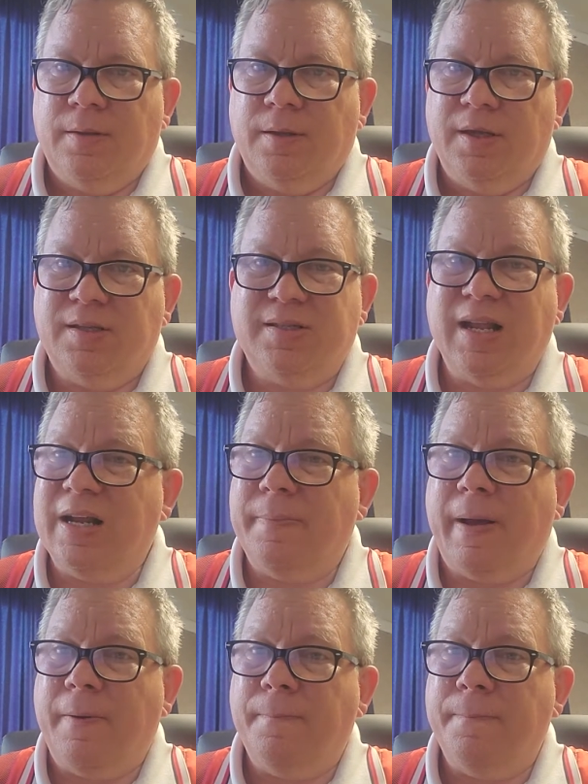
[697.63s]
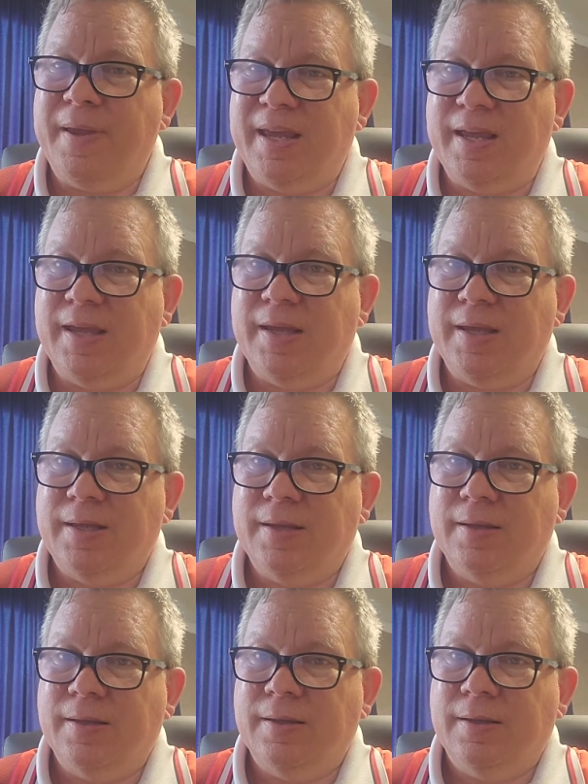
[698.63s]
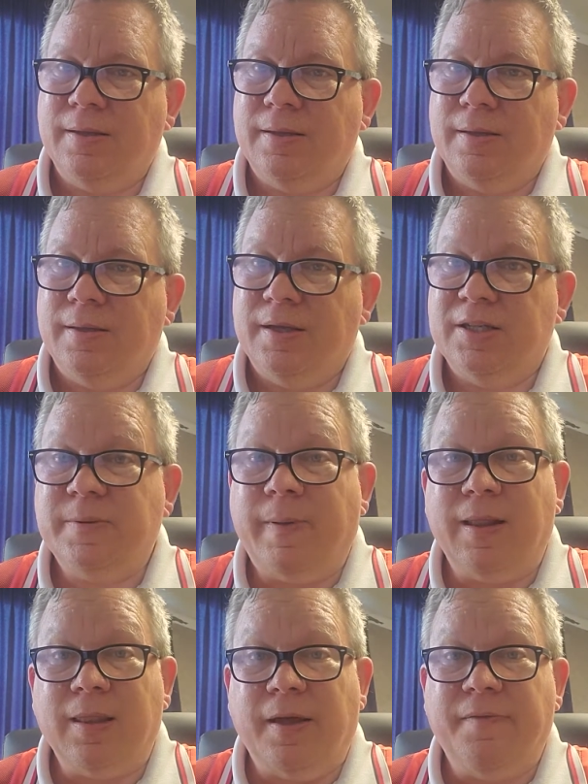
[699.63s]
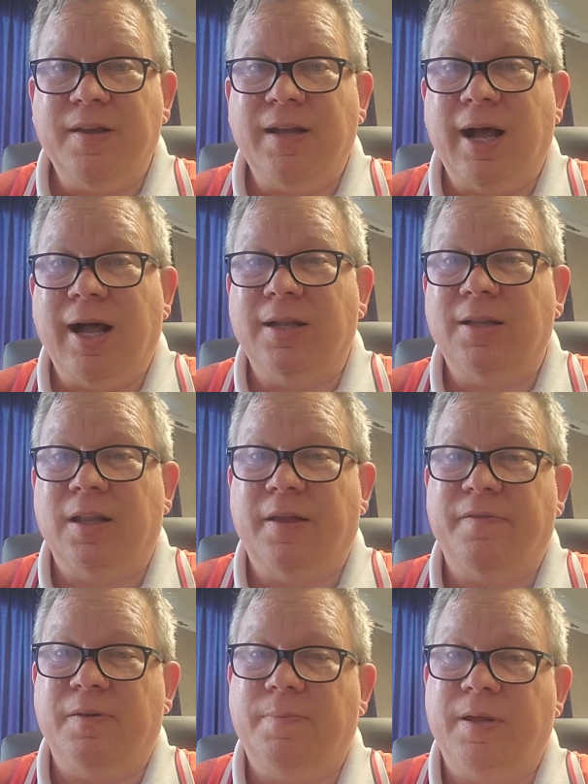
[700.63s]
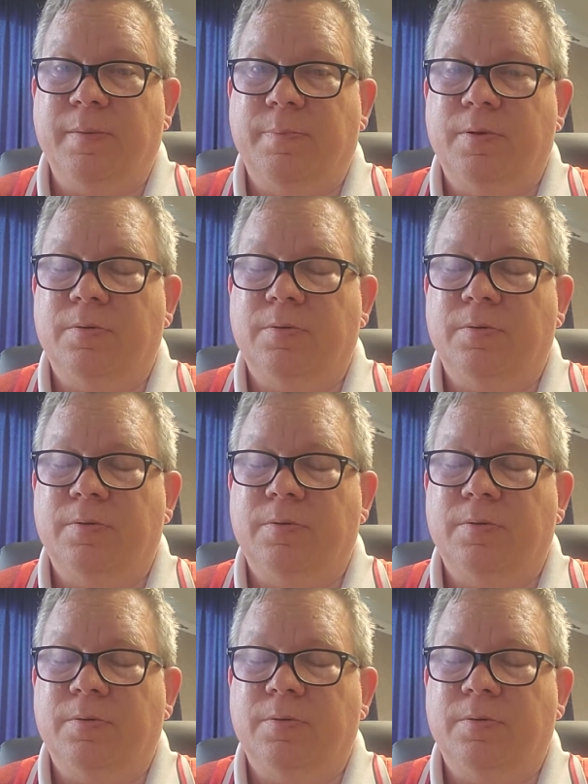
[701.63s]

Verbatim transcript: It's not about me. It's about loving God and loving people.